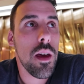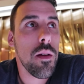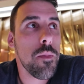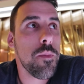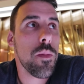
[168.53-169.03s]

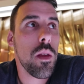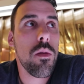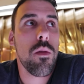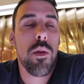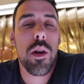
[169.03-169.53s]

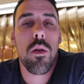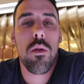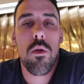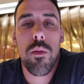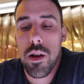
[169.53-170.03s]
It's a pretty
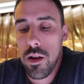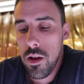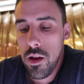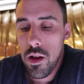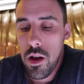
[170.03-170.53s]
cool moment
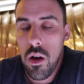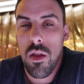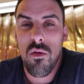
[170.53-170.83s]
on